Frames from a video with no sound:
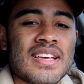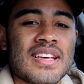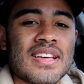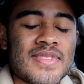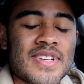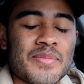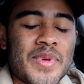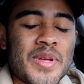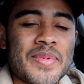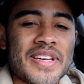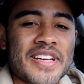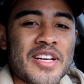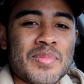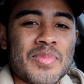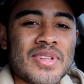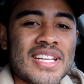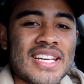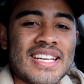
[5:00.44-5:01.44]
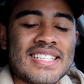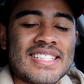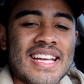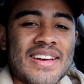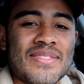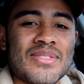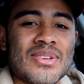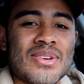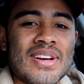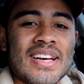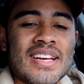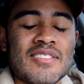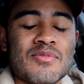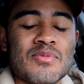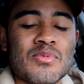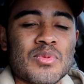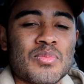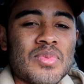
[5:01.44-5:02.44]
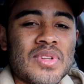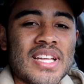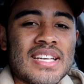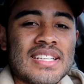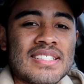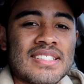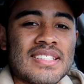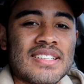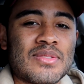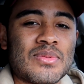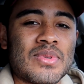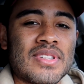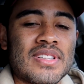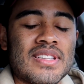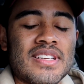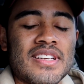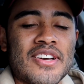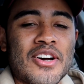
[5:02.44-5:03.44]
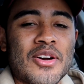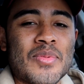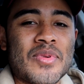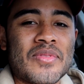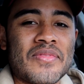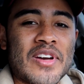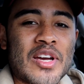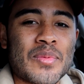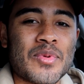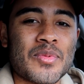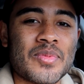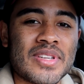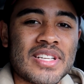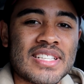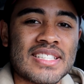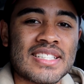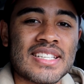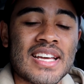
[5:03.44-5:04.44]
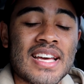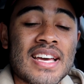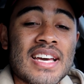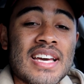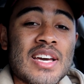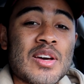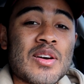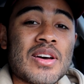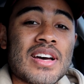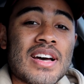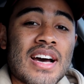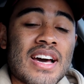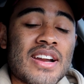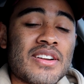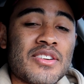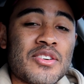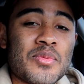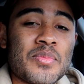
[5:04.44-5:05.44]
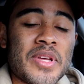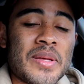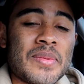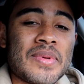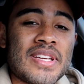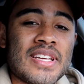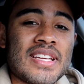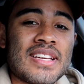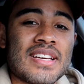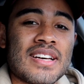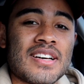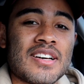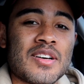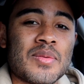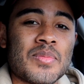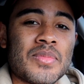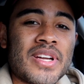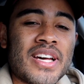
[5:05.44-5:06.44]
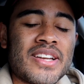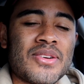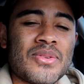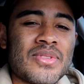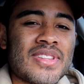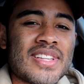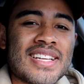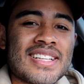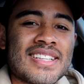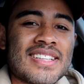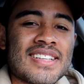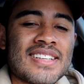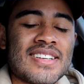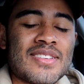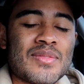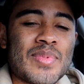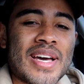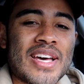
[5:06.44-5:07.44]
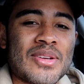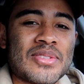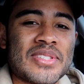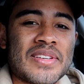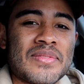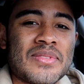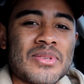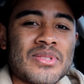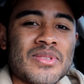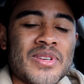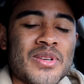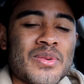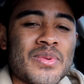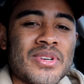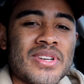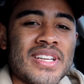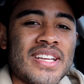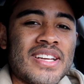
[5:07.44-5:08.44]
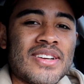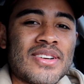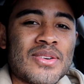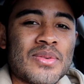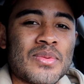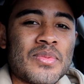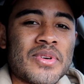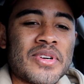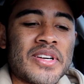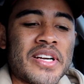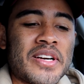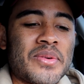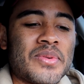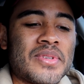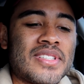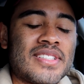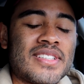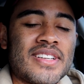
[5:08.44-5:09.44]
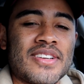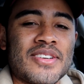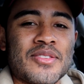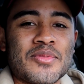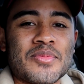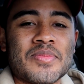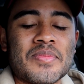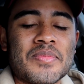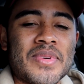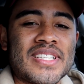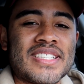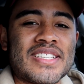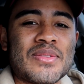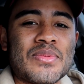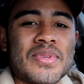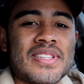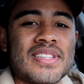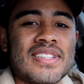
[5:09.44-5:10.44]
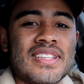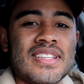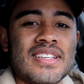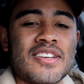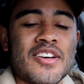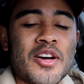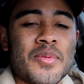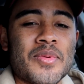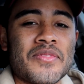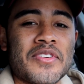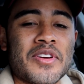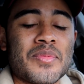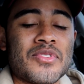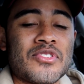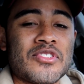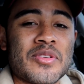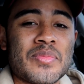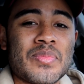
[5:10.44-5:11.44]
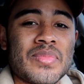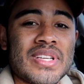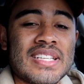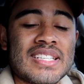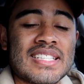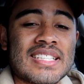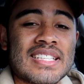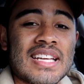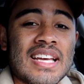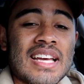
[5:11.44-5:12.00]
Like maybe a couple days after I replaced it with the carbon fiber piece. I don't know, maybe, but I don't think the paddle shifters are anywhere near where I was, messing with the carbon fiber trim piece.